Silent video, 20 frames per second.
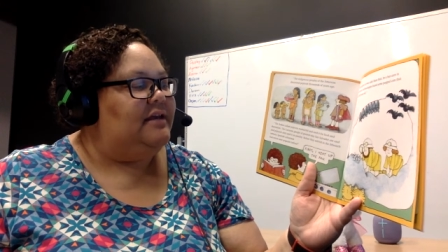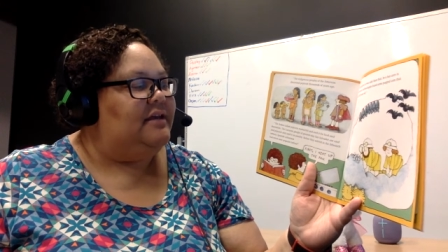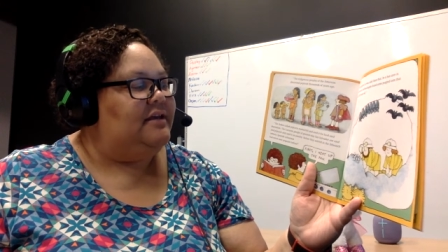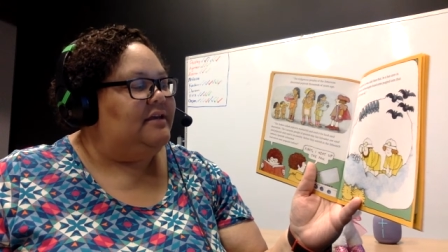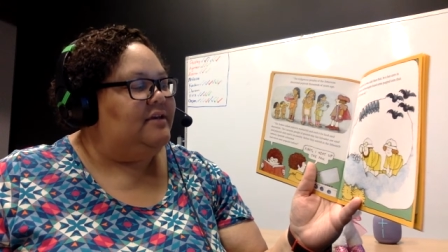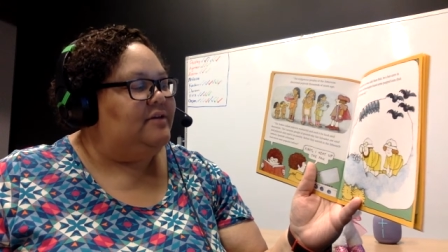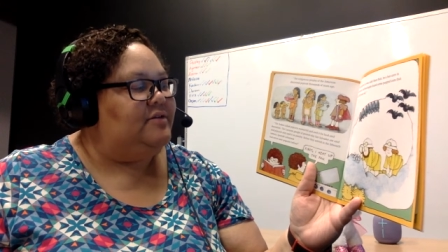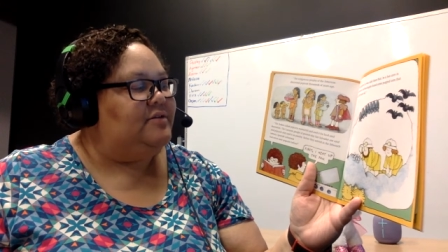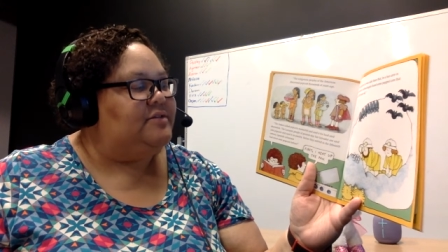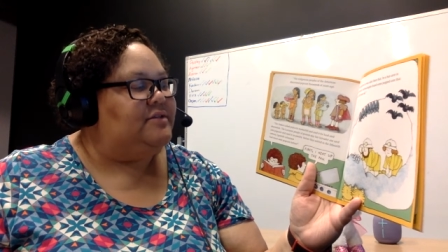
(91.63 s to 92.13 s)

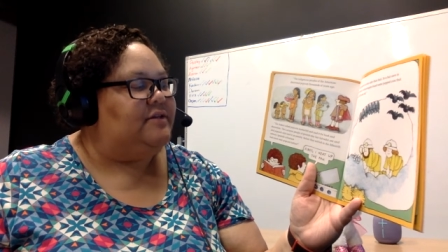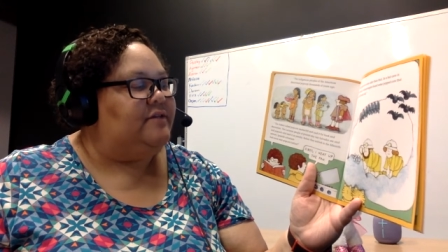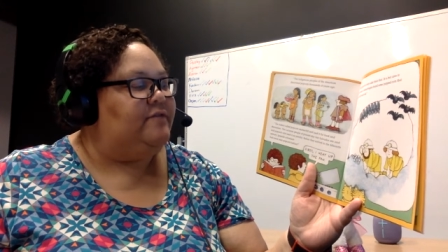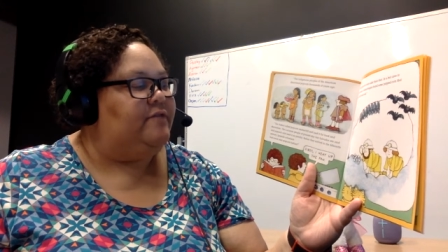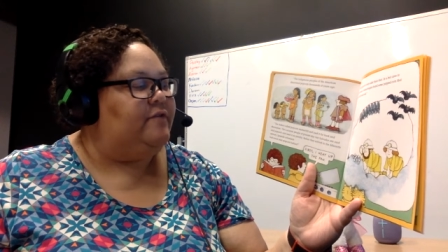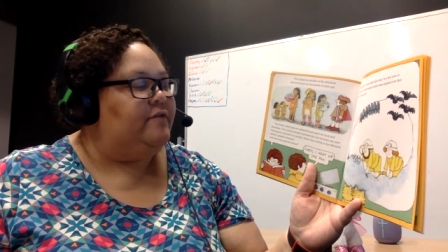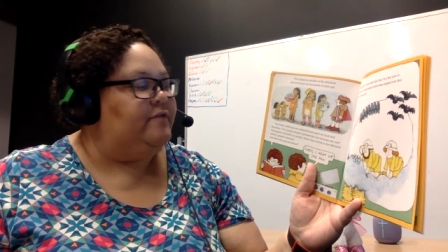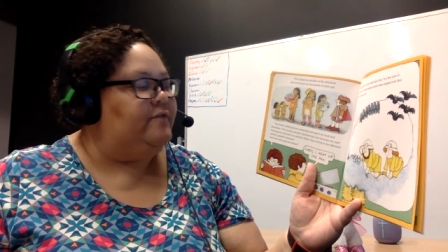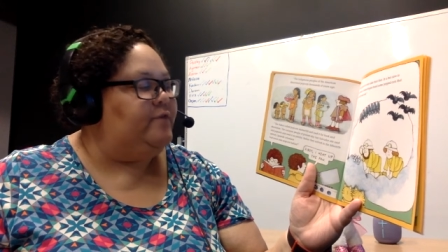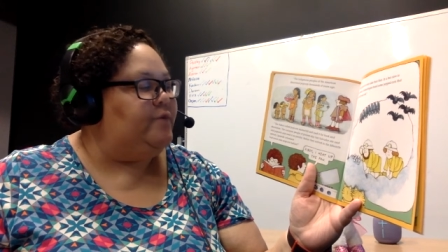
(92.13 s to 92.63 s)
used it
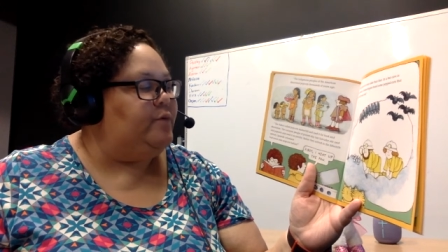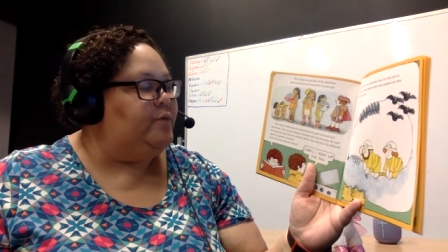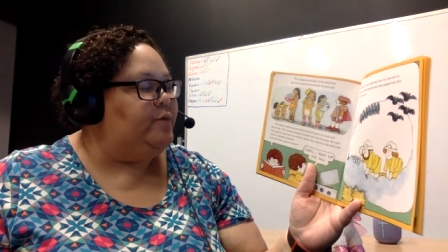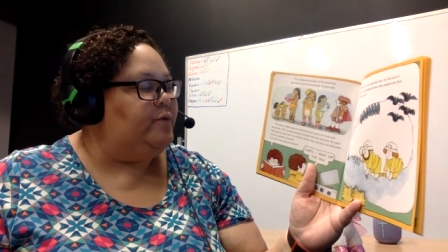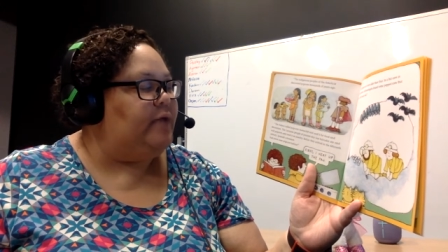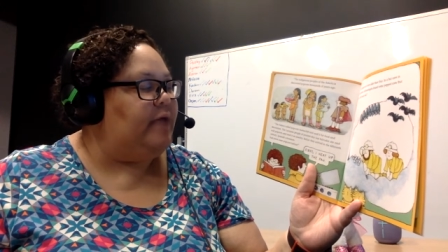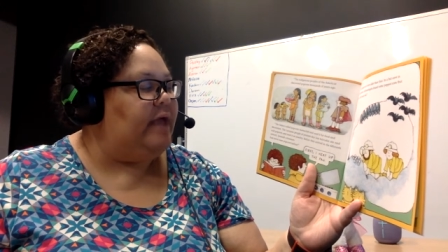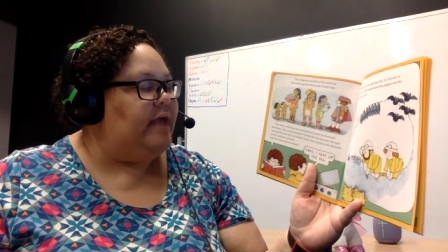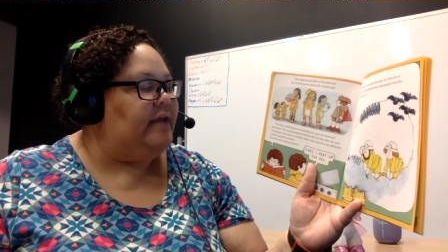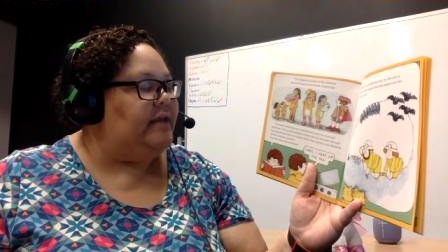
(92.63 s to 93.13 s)
for
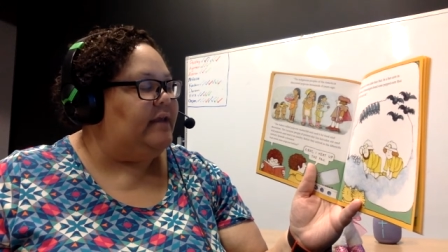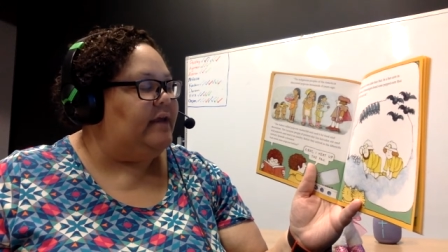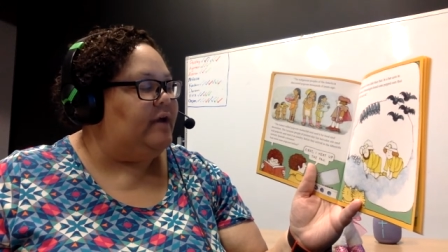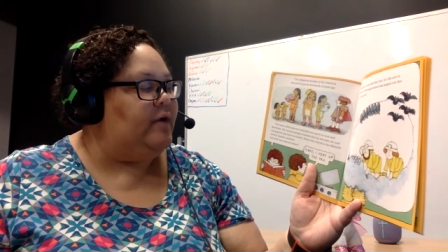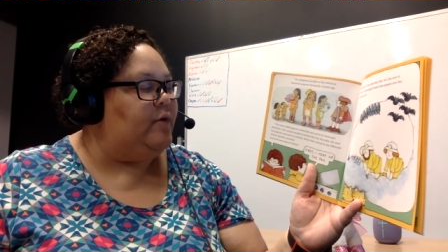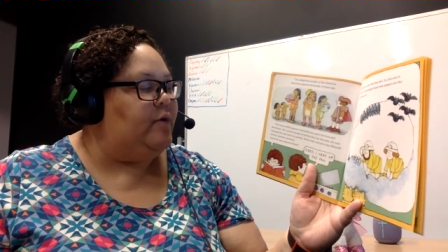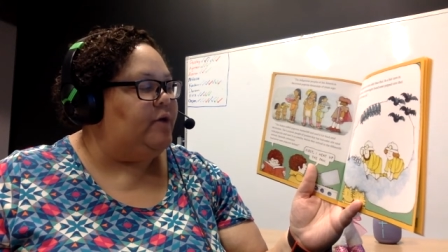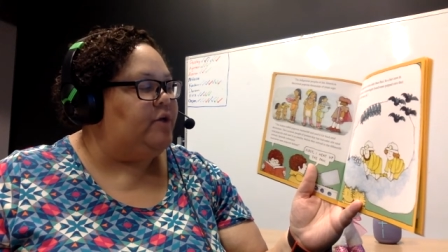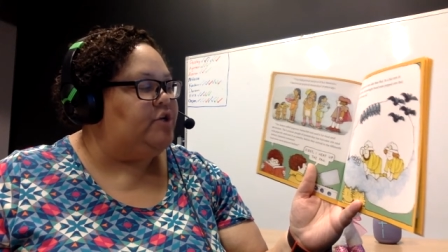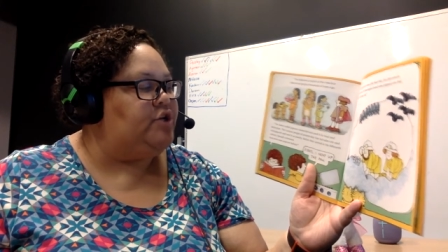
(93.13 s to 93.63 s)
food and
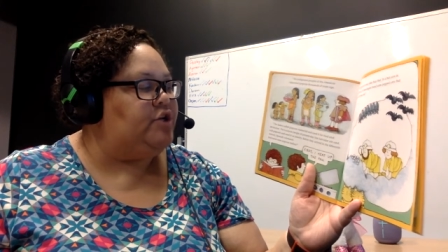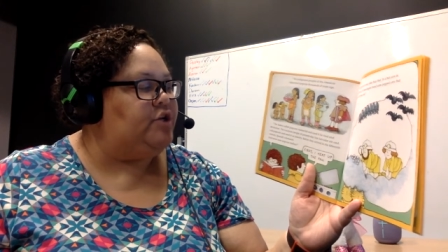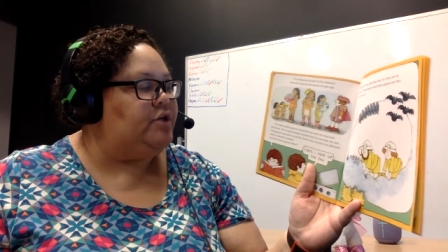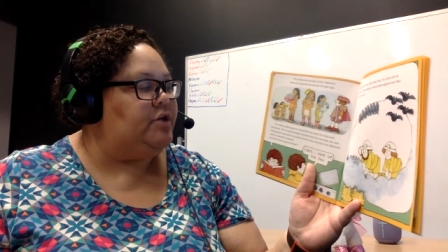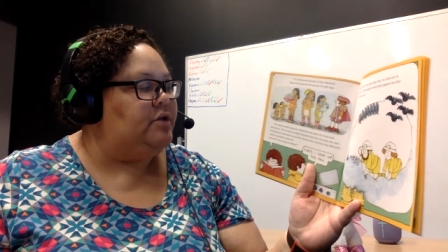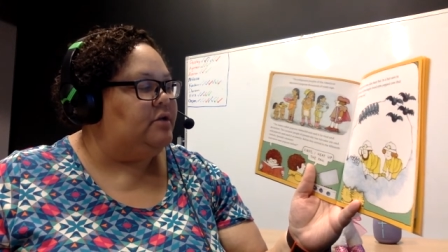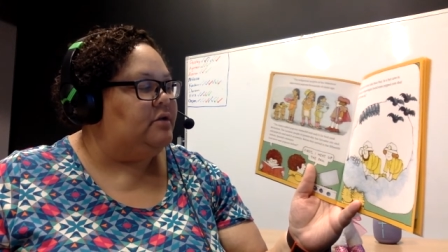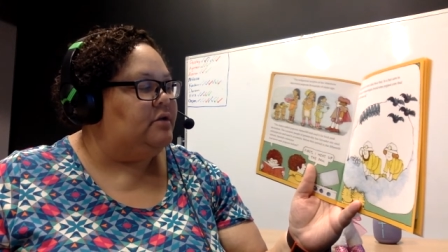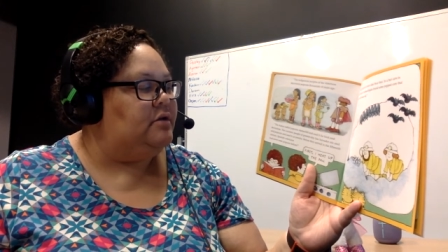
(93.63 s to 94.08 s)
decoration